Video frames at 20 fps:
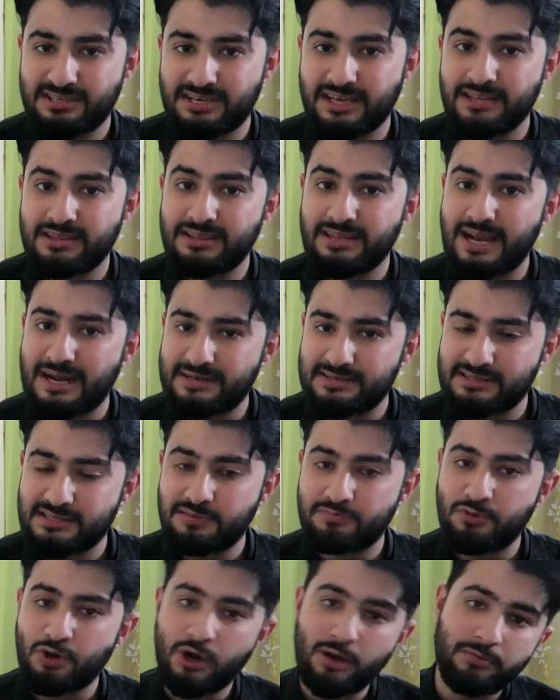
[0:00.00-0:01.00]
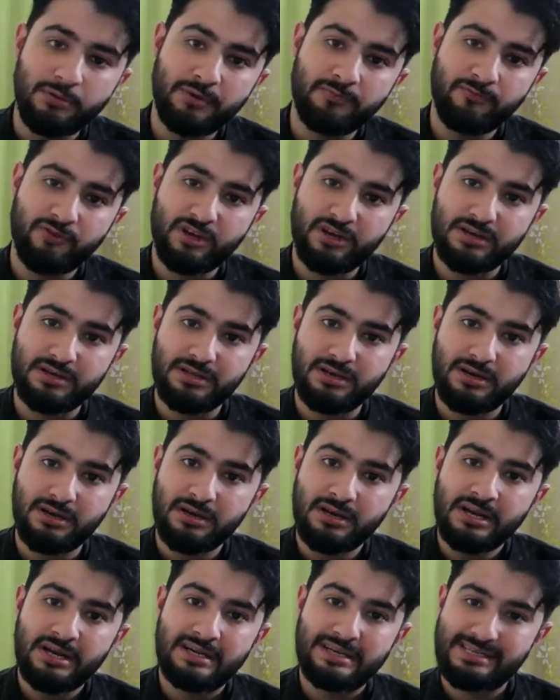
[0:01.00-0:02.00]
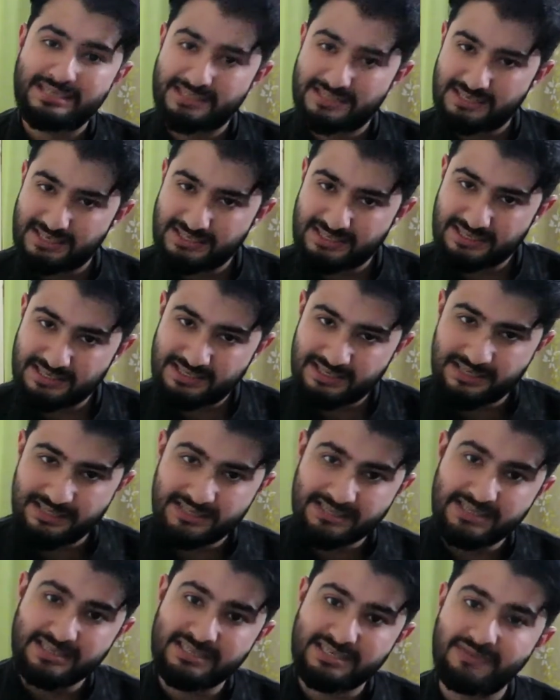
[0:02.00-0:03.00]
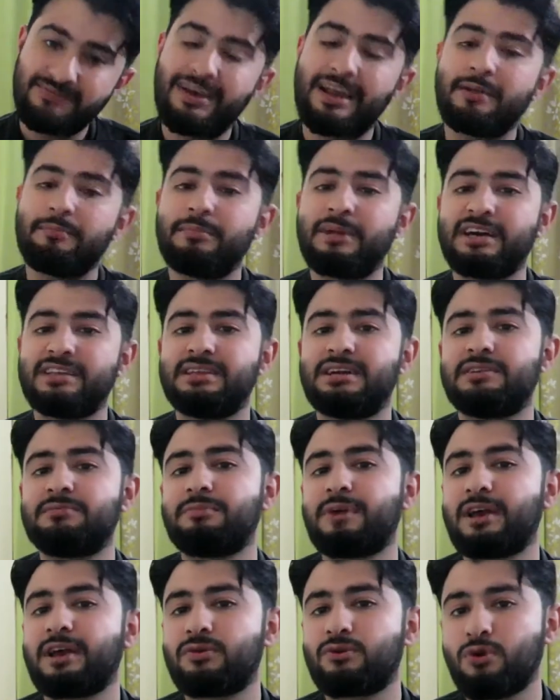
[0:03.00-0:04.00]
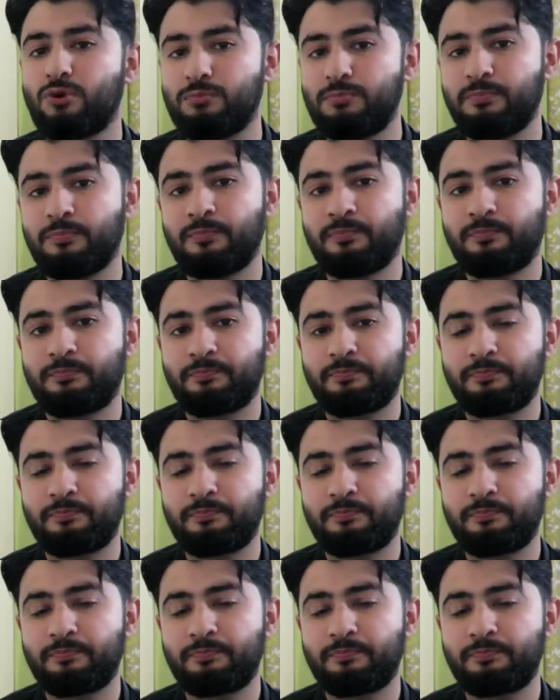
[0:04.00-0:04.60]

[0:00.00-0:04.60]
and that's the problem where the resistance is developed by that microbe.